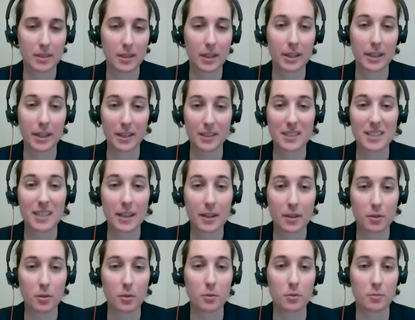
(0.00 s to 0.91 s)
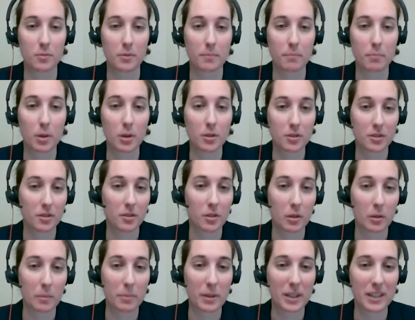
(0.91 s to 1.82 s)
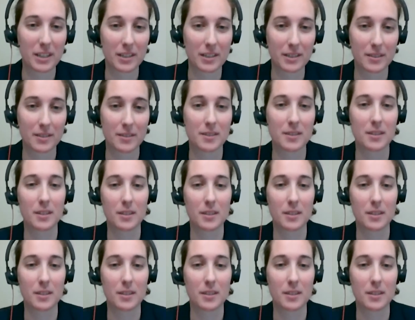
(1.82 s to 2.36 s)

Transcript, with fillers: again take those personal opinions